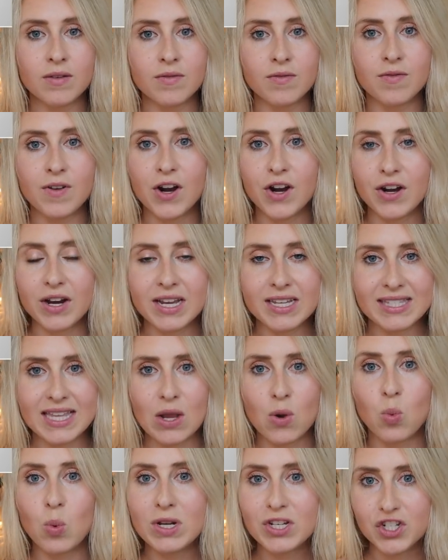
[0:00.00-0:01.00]
various
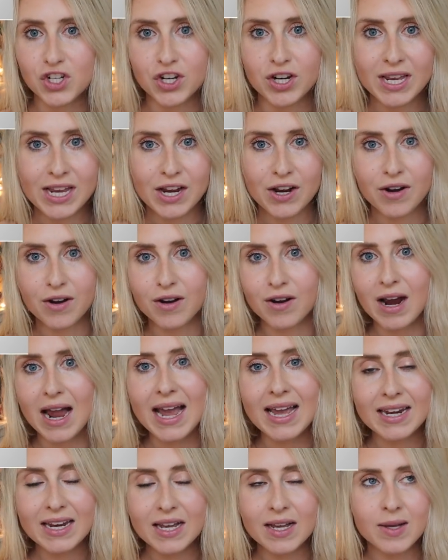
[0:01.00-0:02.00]
like winter gear
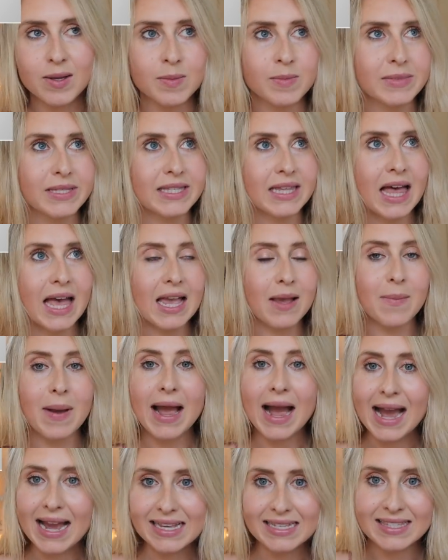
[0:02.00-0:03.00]
items like my
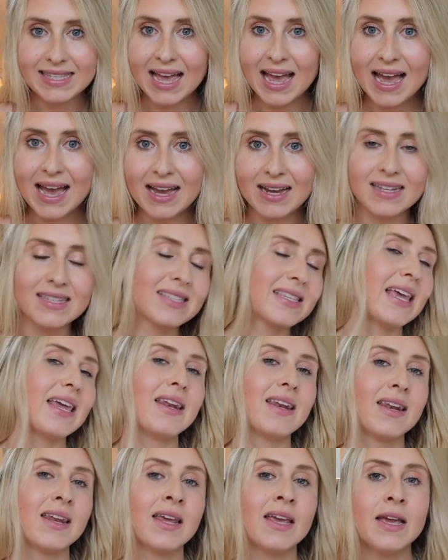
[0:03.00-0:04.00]
ice axe
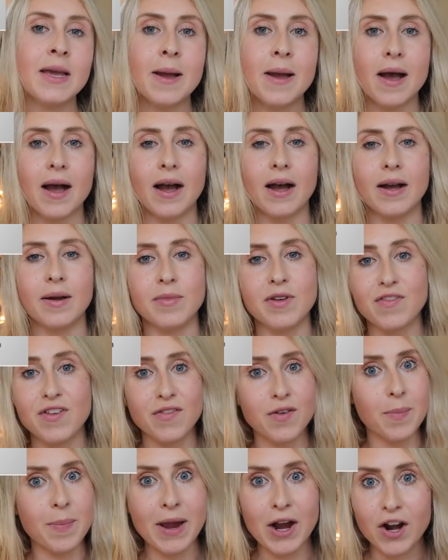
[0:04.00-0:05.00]
and um, if you
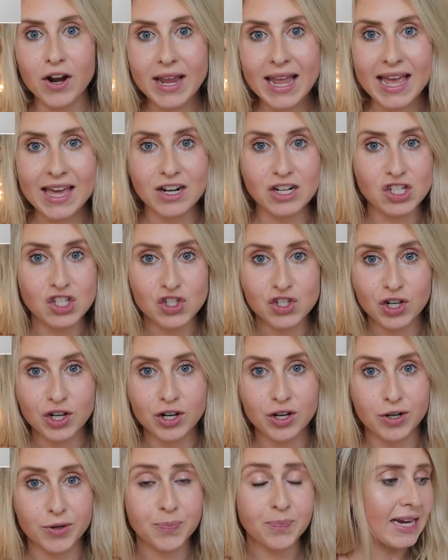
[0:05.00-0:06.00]
have a bear
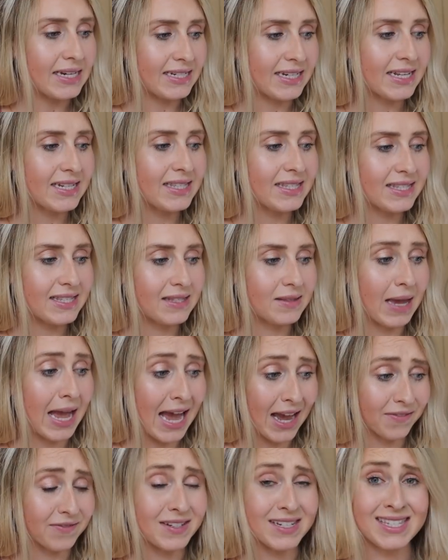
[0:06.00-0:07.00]
canister. I did
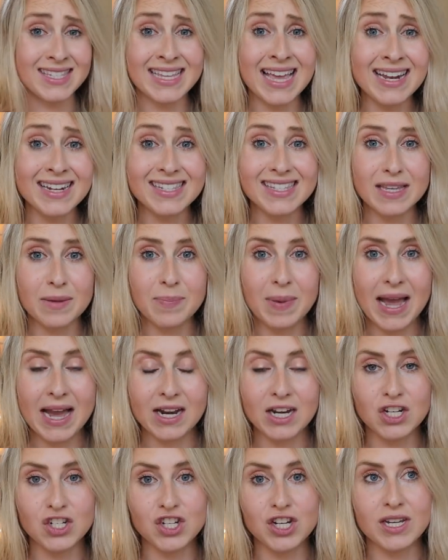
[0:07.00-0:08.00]
have to send some
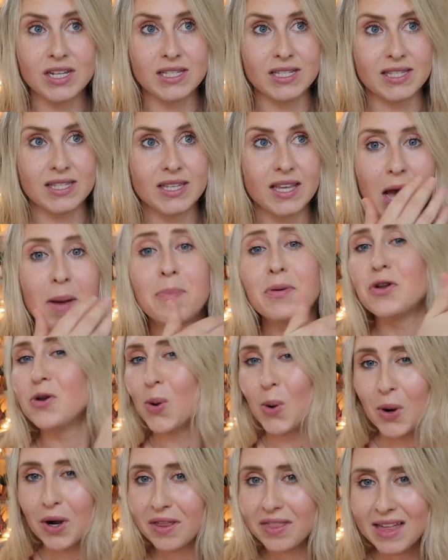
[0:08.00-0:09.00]
packages up
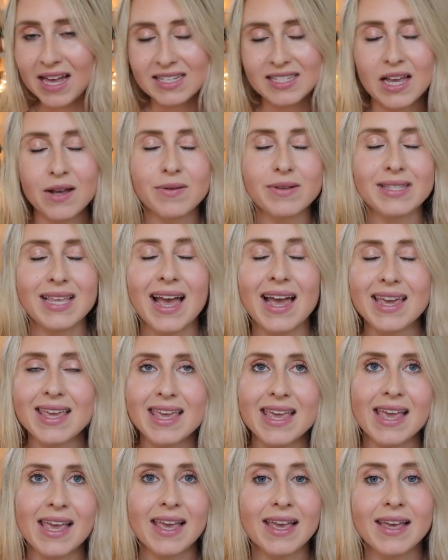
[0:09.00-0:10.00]
north as I was
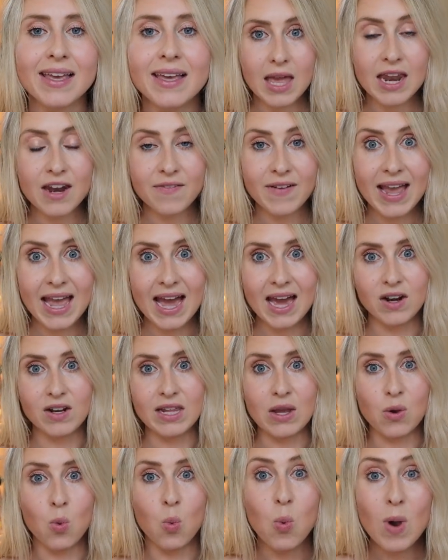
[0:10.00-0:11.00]
hiking. And if I had
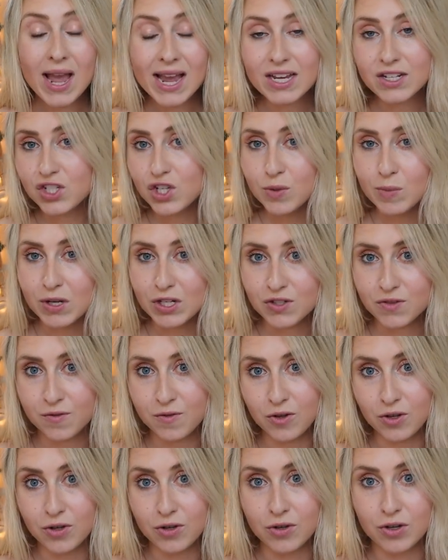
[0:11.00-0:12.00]
like way too much
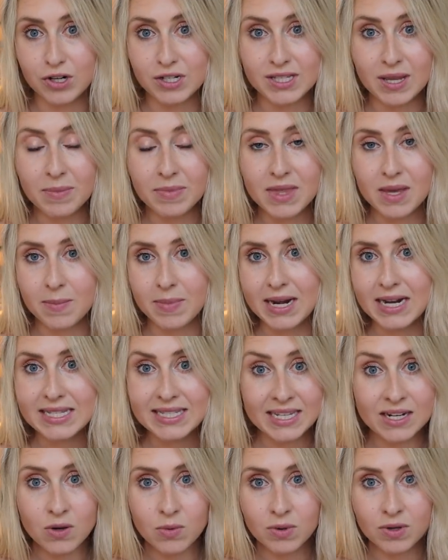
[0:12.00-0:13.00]
food or something, but I
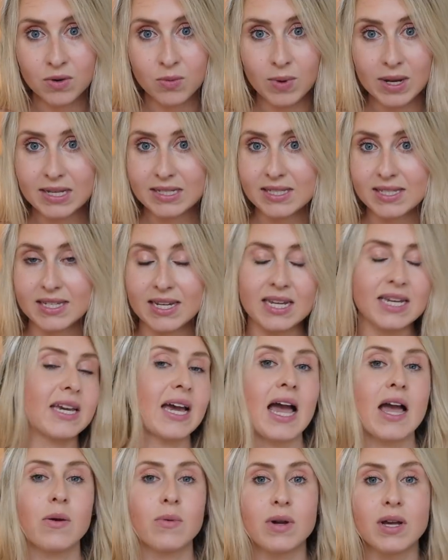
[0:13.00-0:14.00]
didn't want to waste it,
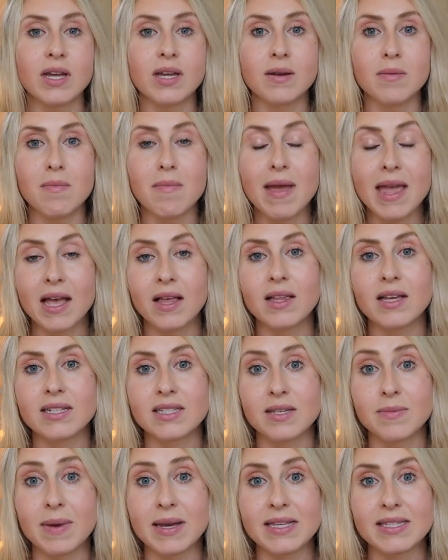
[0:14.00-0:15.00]
I would mail it
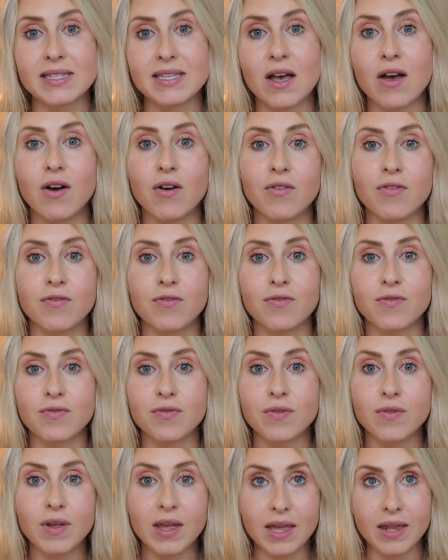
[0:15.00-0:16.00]
to
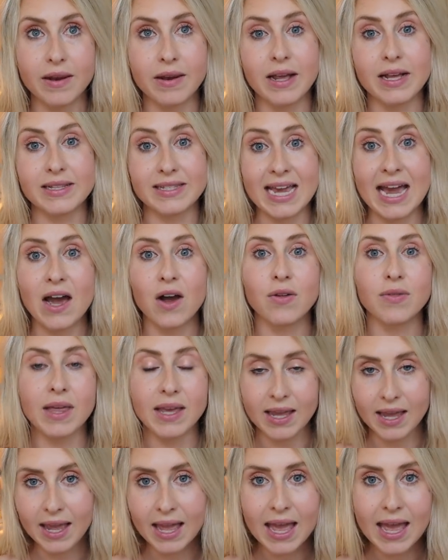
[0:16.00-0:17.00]
myself in a town
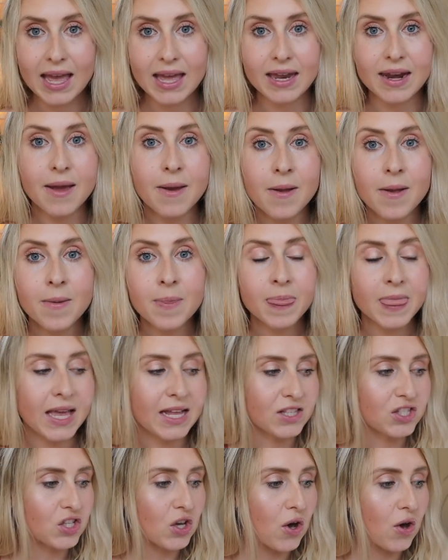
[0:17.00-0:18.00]
like ahead
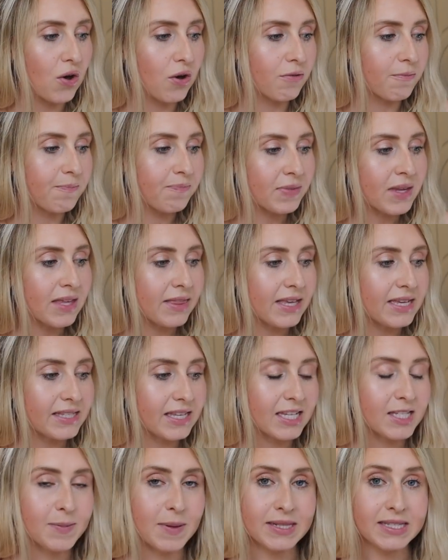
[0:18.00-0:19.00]
and so these
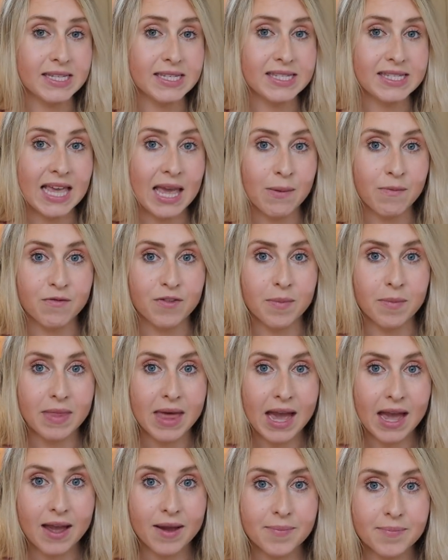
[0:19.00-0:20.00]
expenses came from
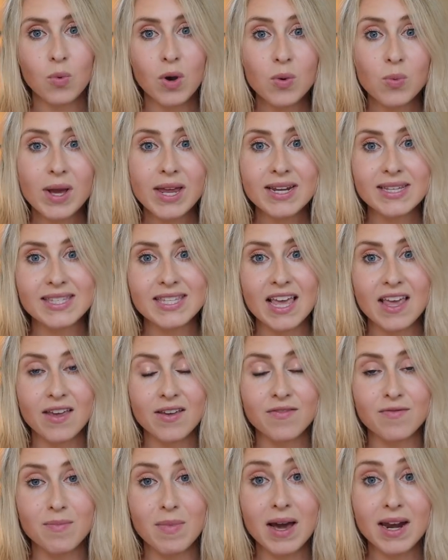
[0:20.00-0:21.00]
that. One way to
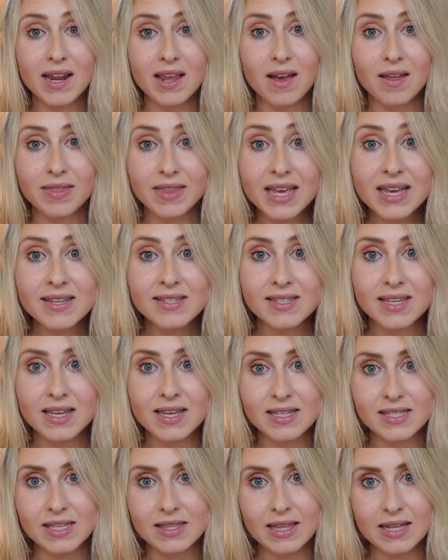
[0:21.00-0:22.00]
save money on this
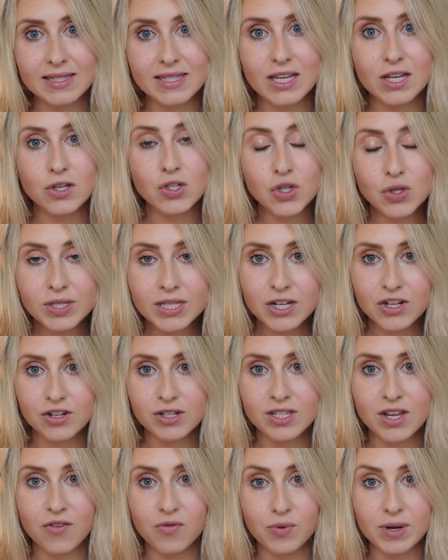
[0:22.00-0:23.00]
is let's say you do send
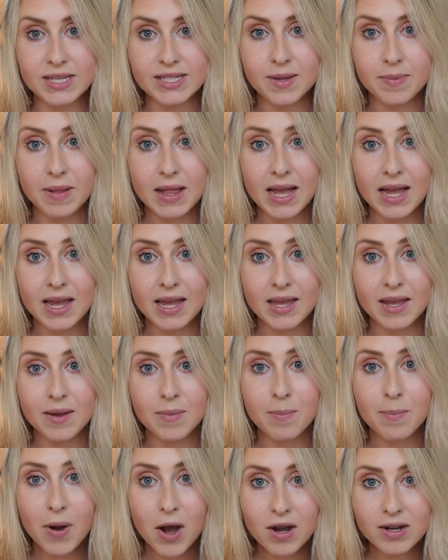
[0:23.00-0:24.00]
yourself resupply
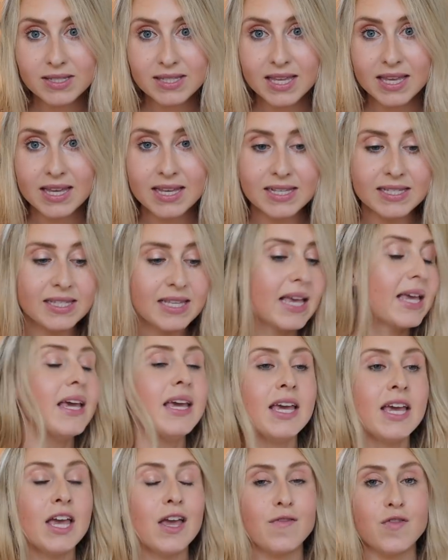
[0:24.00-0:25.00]
boxes.
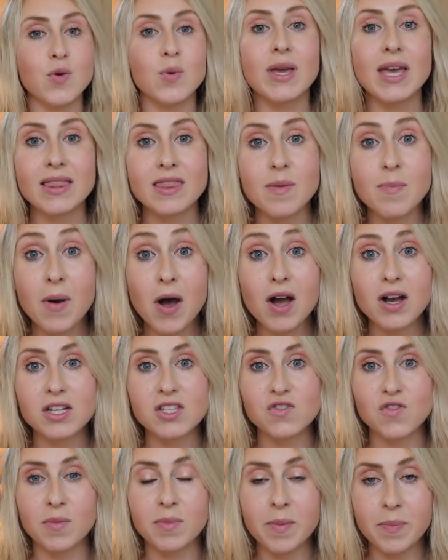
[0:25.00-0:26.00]
If you get the
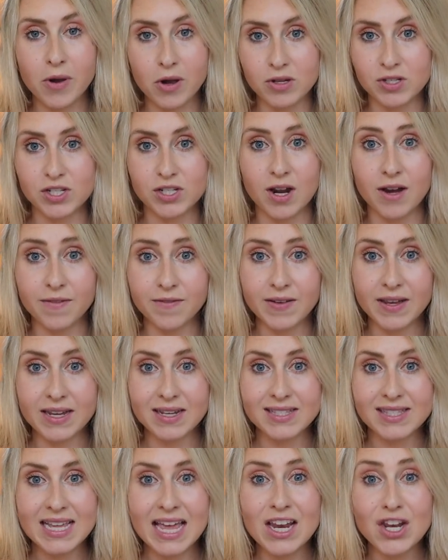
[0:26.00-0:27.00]
box from the post
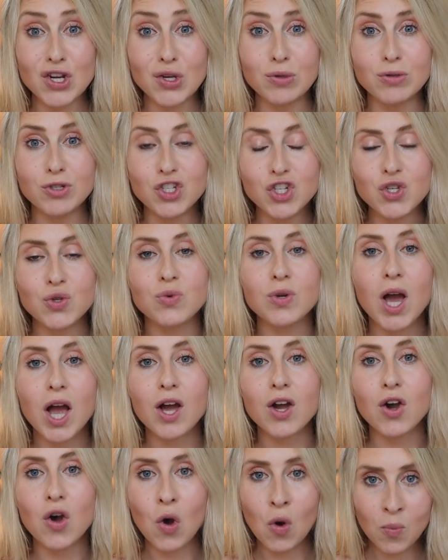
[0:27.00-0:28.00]
office and you do
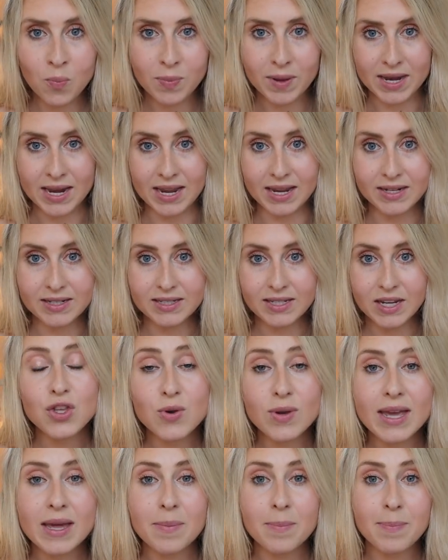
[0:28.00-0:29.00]
not open it,
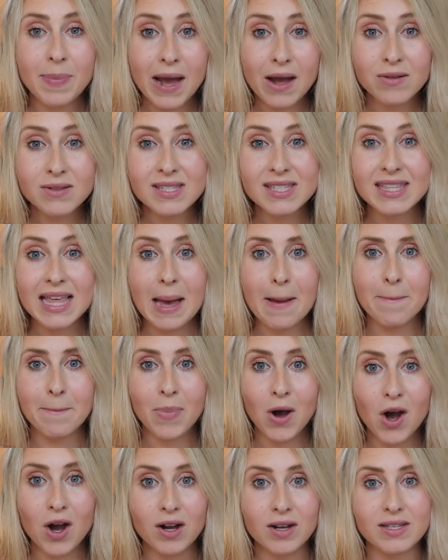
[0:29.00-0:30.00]
you can bounce that
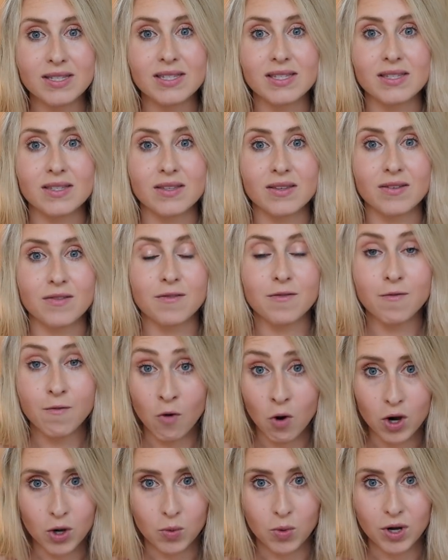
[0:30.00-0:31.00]
box
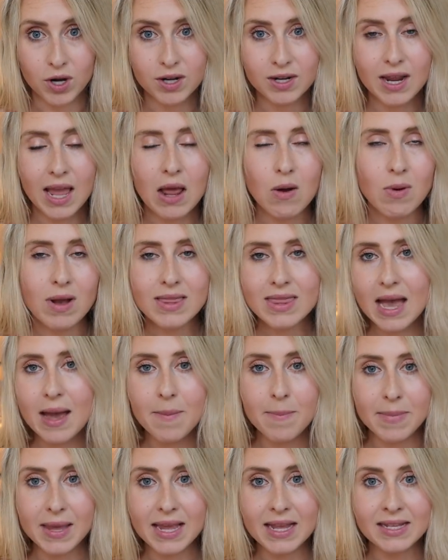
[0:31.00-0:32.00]
forward. And what
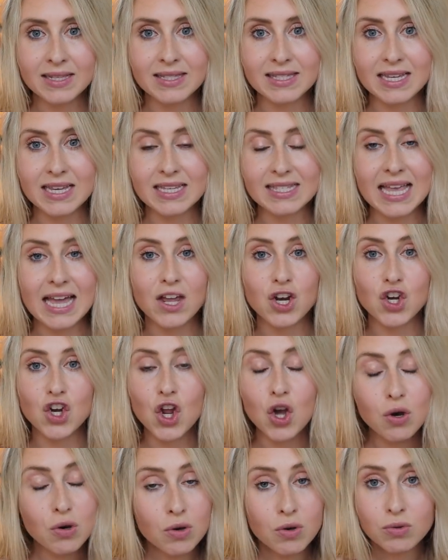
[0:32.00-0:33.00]
that means is that
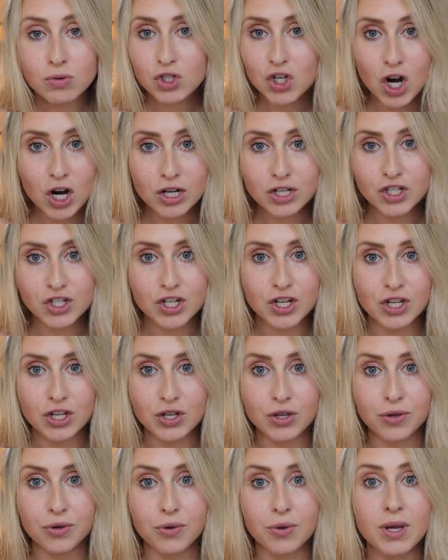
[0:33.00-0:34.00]
no charge to
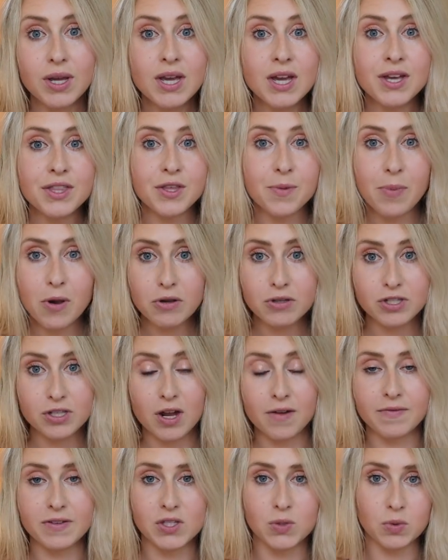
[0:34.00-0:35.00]
you, the post
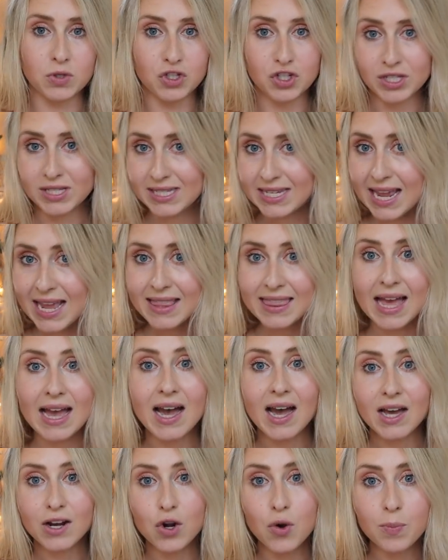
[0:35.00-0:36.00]
office will just take that
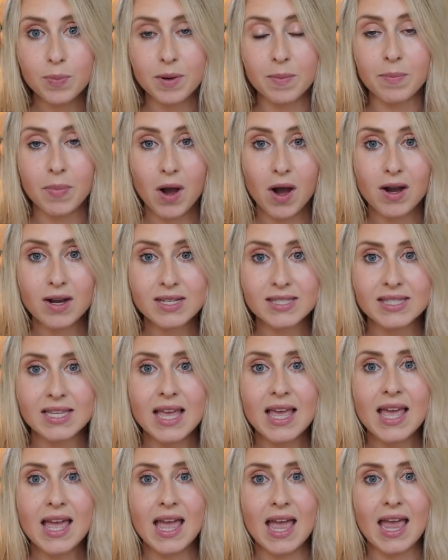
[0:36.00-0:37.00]
unopened box
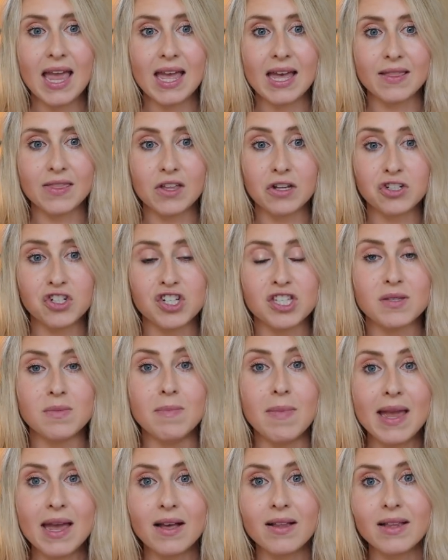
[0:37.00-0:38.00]
and they'll just
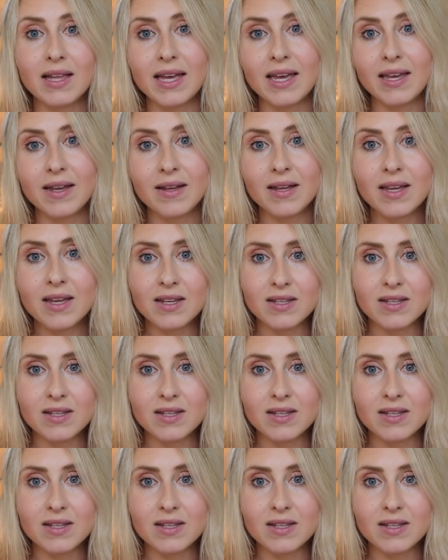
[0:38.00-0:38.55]
mail it